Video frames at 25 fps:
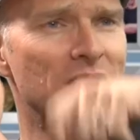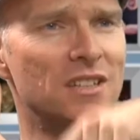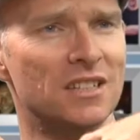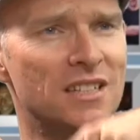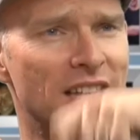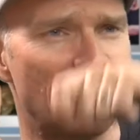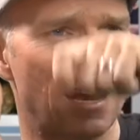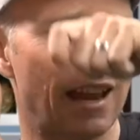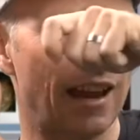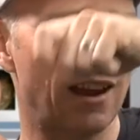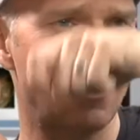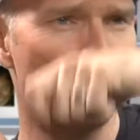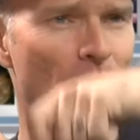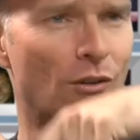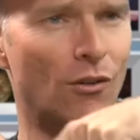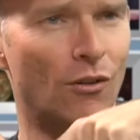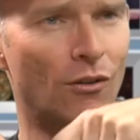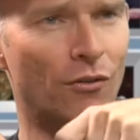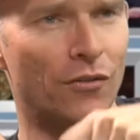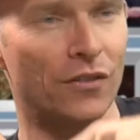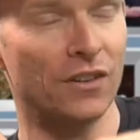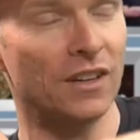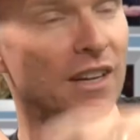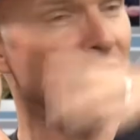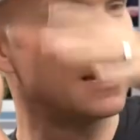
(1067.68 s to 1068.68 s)
his hair
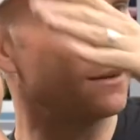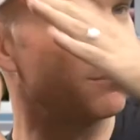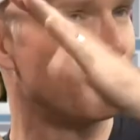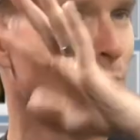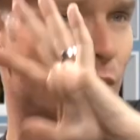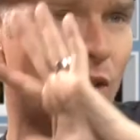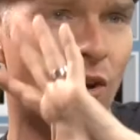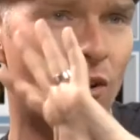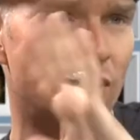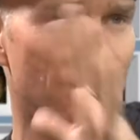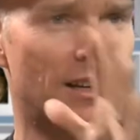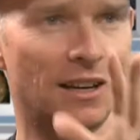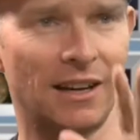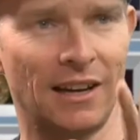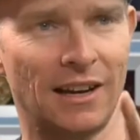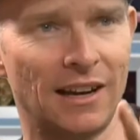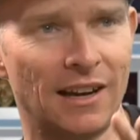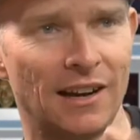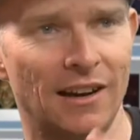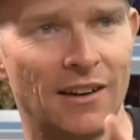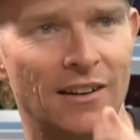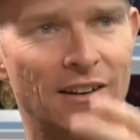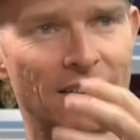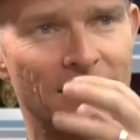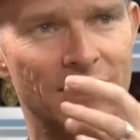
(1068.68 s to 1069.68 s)
off, and he had blonde
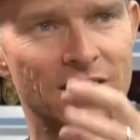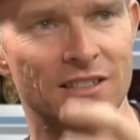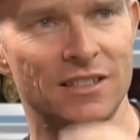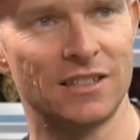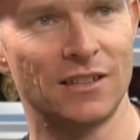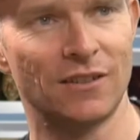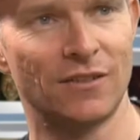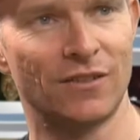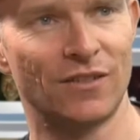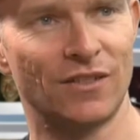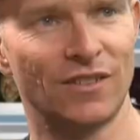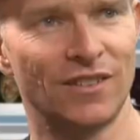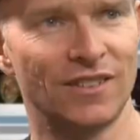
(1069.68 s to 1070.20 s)
hair. So I'm not the only one